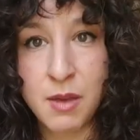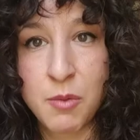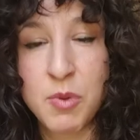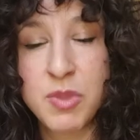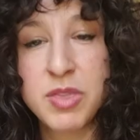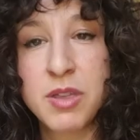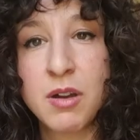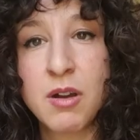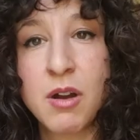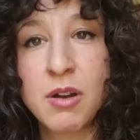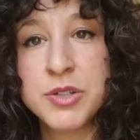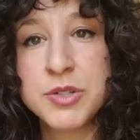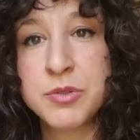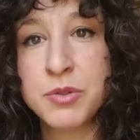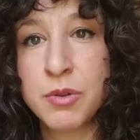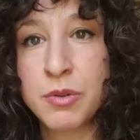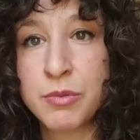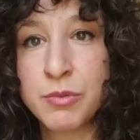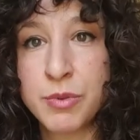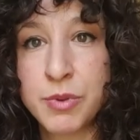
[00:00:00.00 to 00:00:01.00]
with the
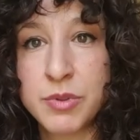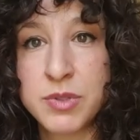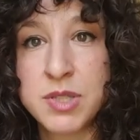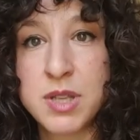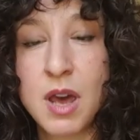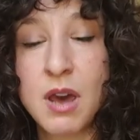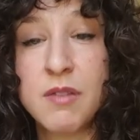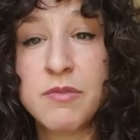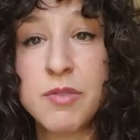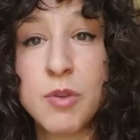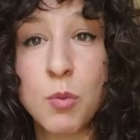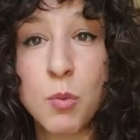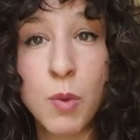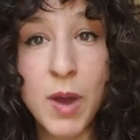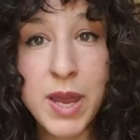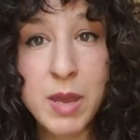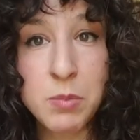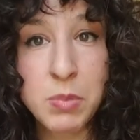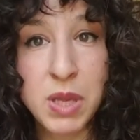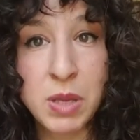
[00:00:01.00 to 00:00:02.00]
cultural roots of the
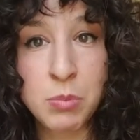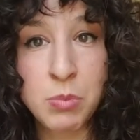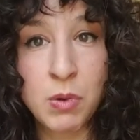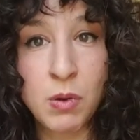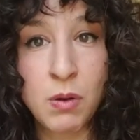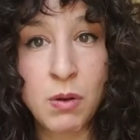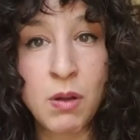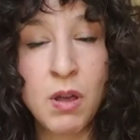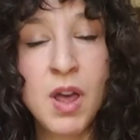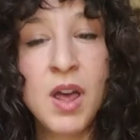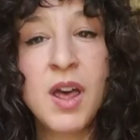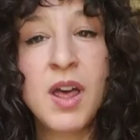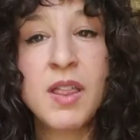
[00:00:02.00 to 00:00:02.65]
white people